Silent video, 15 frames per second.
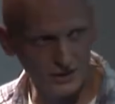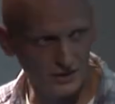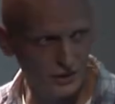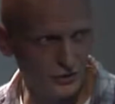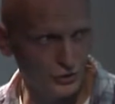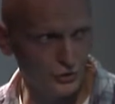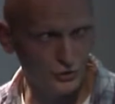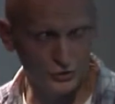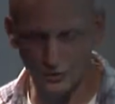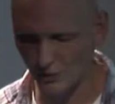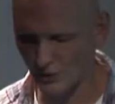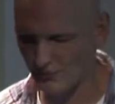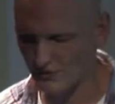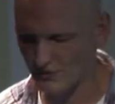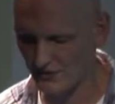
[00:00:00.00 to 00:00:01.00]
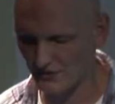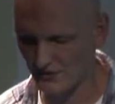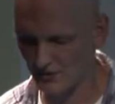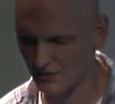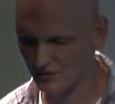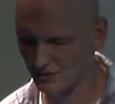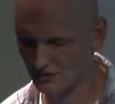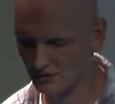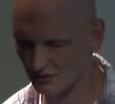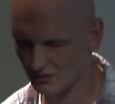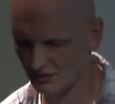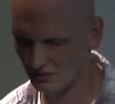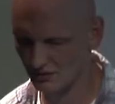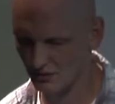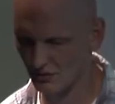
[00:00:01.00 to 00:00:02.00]
Return to libc,
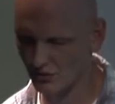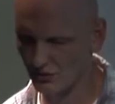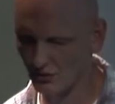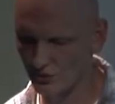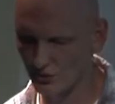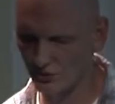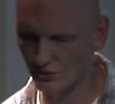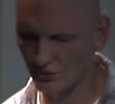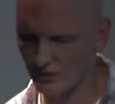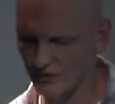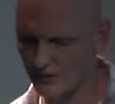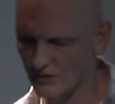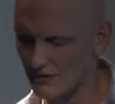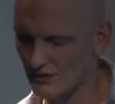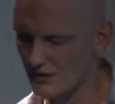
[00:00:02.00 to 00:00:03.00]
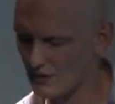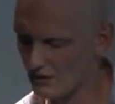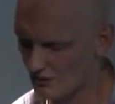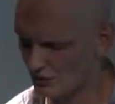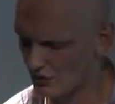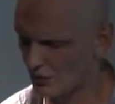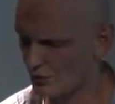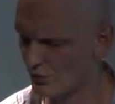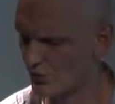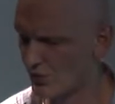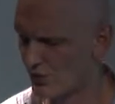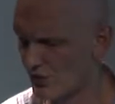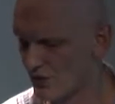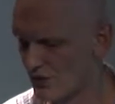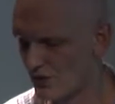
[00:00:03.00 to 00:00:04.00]
also known as the returns
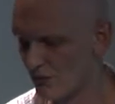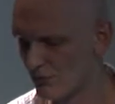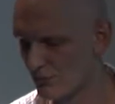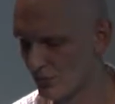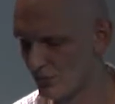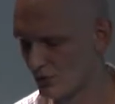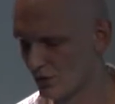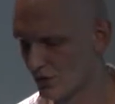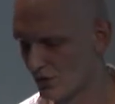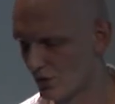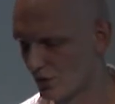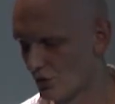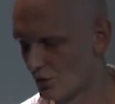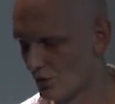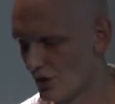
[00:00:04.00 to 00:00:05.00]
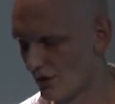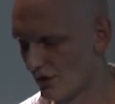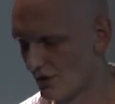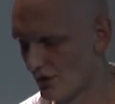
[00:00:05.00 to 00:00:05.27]
to system or, or arc